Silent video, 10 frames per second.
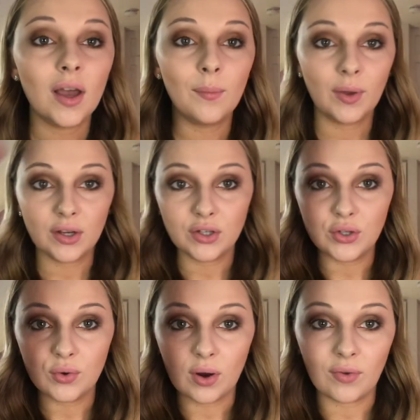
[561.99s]
I'm gonna
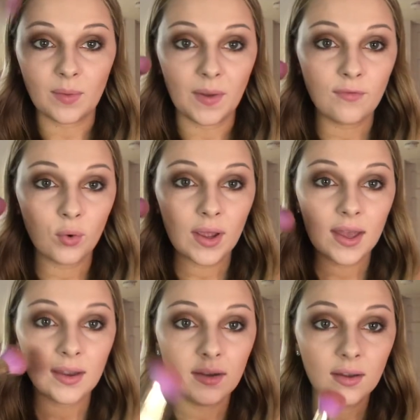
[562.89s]
do around my
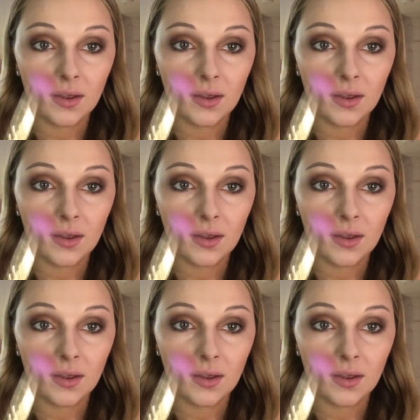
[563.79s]
forehead,